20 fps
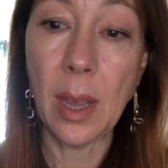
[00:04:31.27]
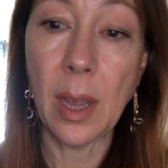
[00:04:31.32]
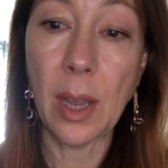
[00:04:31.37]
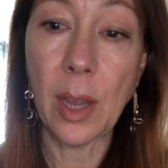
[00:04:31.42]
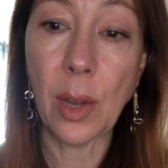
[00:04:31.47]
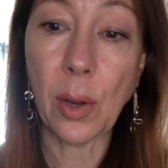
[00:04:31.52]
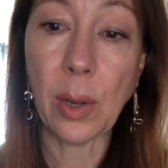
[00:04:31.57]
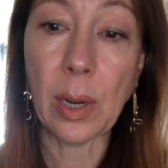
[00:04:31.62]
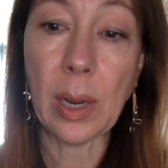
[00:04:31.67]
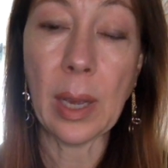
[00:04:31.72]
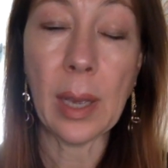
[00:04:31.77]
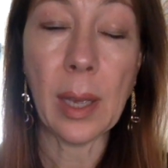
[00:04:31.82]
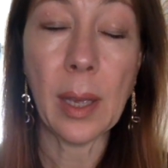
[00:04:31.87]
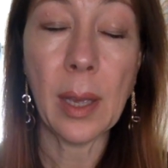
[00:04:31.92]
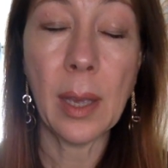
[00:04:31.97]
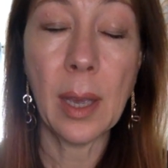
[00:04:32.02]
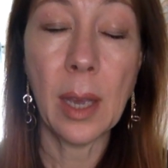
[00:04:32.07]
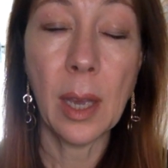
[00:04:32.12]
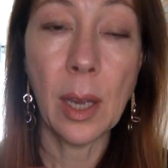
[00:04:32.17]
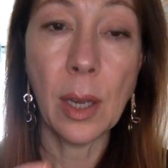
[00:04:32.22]
You're going to
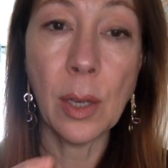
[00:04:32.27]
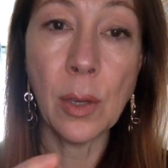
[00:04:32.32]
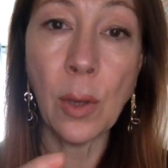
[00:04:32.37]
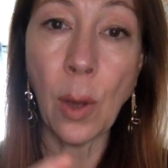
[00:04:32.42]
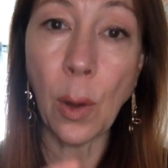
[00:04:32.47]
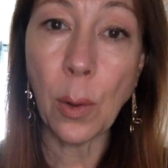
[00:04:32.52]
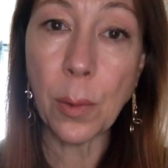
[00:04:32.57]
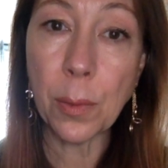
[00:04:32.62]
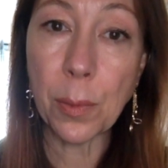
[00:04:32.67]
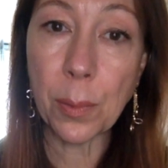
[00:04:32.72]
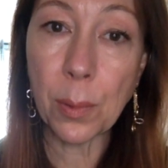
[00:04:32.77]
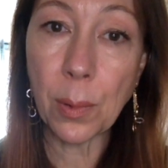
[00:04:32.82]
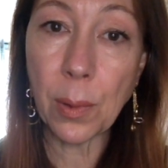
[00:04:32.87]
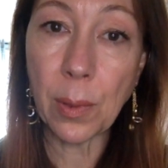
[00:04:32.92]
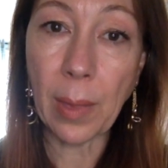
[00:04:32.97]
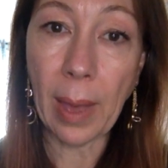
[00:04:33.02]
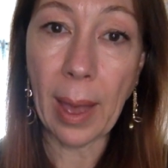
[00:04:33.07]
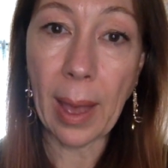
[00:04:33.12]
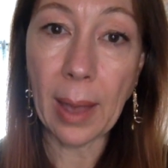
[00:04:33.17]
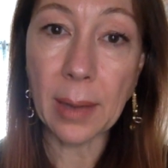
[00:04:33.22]
go through
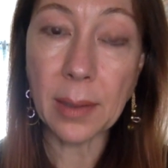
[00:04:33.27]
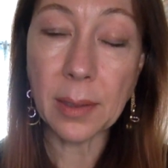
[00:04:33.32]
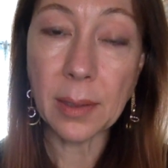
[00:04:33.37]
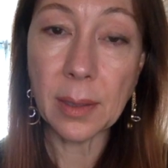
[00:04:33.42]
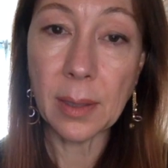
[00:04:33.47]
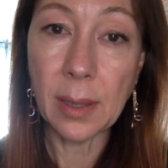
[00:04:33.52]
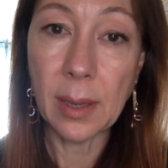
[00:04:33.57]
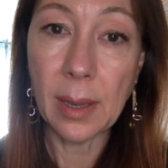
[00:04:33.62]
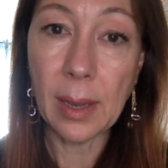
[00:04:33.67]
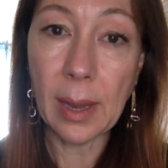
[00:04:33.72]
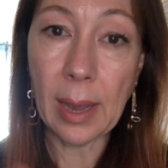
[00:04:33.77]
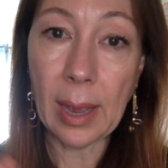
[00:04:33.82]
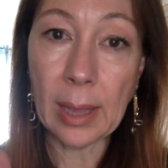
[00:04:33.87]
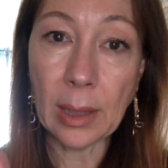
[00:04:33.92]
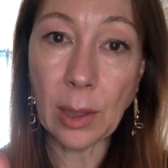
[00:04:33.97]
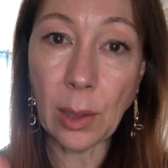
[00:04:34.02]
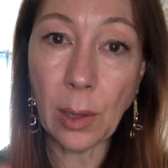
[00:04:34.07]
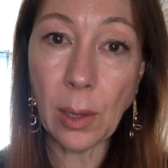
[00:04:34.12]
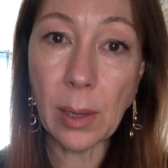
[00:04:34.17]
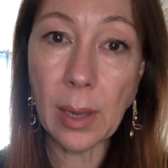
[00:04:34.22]
that
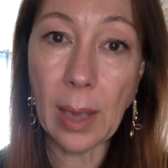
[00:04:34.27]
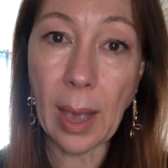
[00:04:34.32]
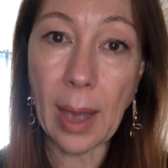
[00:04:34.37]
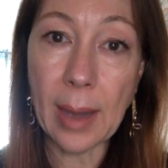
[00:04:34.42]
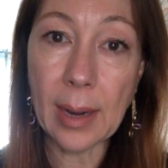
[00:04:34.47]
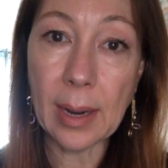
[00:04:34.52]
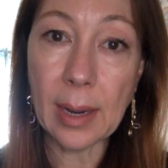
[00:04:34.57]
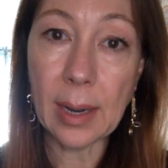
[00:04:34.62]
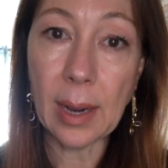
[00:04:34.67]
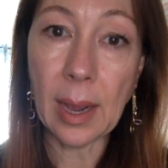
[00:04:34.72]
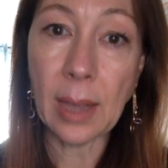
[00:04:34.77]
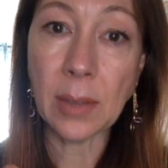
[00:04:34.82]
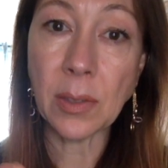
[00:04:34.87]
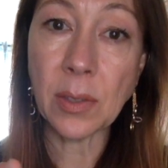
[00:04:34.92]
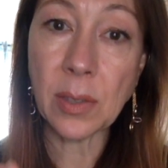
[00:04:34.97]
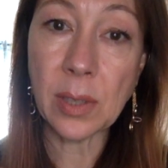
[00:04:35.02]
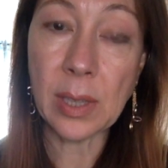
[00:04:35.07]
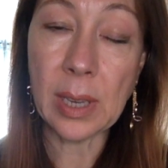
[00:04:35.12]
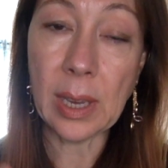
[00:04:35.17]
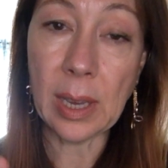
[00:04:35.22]
and look at it and
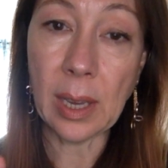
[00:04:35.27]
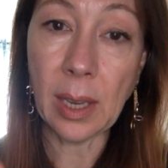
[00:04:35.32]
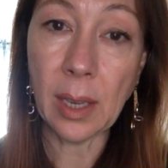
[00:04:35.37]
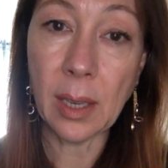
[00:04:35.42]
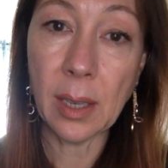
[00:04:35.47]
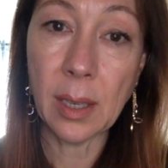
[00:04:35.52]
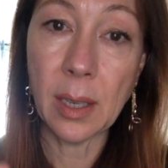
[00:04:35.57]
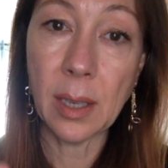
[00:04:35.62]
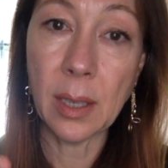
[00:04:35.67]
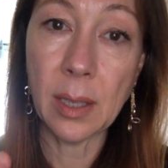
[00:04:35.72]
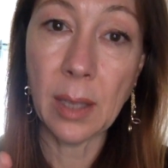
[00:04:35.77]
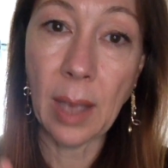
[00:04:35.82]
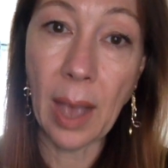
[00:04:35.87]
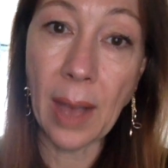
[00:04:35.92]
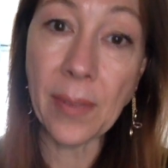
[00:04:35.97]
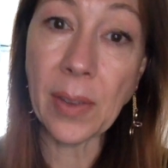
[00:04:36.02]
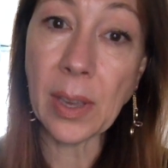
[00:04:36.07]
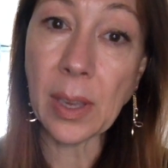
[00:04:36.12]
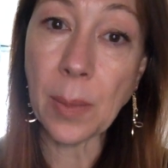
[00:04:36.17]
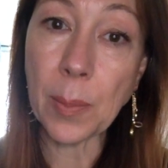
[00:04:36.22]
see
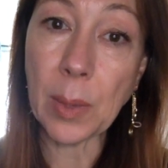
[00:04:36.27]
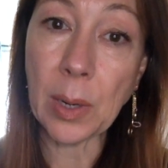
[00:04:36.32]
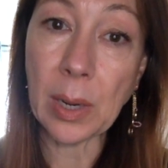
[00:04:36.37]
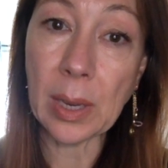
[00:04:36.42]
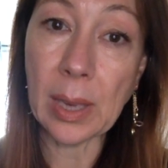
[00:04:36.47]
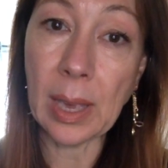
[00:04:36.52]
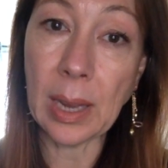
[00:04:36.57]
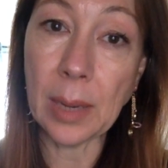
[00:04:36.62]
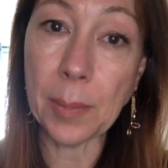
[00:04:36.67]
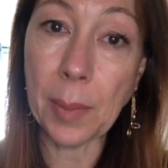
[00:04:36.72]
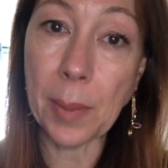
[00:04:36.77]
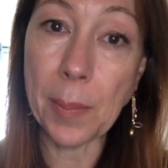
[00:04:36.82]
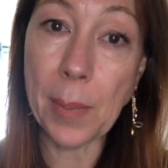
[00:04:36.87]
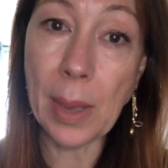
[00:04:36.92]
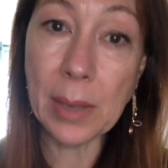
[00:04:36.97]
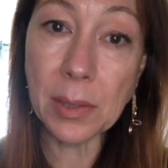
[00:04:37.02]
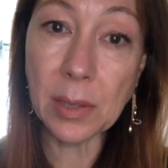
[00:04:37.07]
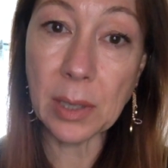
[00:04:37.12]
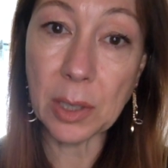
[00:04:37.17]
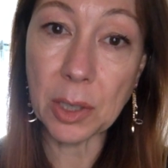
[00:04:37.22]
have I communicated my
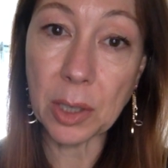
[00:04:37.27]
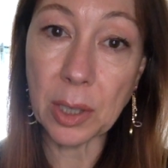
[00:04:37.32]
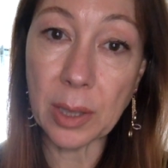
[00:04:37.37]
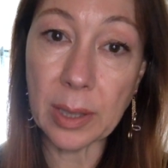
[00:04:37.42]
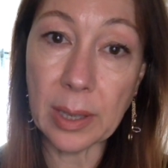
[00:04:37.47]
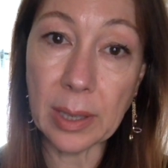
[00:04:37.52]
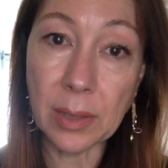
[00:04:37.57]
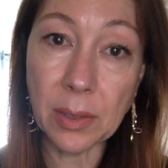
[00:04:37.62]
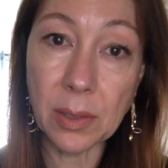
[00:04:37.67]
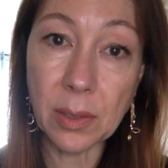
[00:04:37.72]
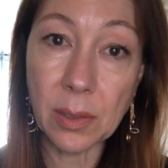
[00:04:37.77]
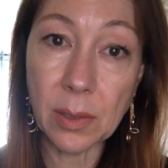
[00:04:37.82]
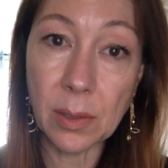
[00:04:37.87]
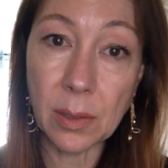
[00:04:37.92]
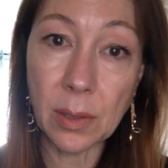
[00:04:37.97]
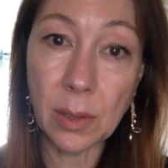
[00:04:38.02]
message in this?